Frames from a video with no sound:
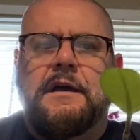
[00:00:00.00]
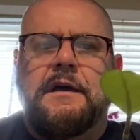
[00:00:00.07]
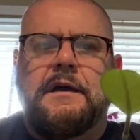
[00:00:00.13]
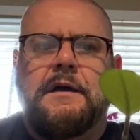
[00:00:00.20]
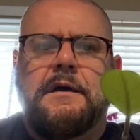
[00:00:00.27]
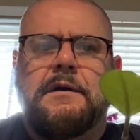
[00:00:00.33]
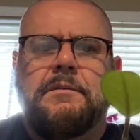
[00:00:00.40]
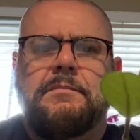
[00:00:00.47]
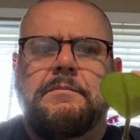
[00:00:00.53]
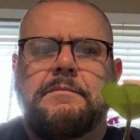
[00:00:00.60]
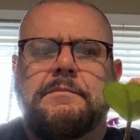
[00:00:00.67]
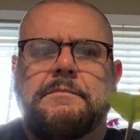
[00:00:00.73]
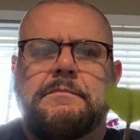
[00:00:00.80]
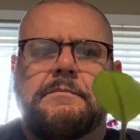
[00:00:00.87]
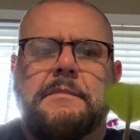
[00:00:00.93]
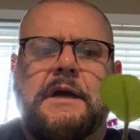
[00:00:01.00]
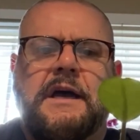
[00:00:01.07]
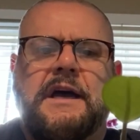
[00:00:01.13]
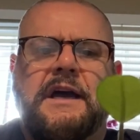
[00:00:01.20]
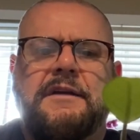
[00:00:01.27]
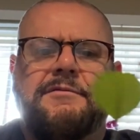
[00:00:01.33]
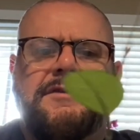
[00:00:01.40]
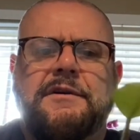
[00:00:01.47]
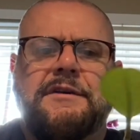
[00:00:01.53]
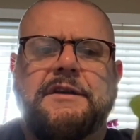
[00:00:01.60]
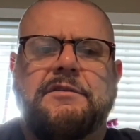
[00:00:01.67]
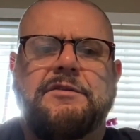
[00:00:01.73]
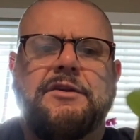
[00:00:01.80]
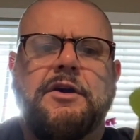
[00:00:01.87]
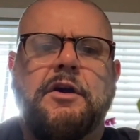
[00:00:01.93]
I really
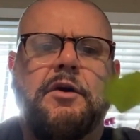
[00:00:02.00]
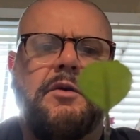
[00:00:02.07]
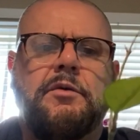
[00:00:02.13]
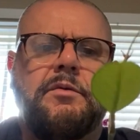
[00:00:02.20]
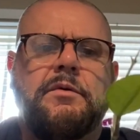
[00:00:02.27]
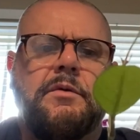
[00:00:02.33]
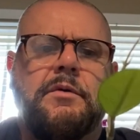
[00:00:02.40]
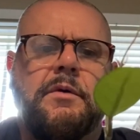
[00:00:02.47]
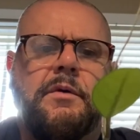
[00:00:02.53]
don't know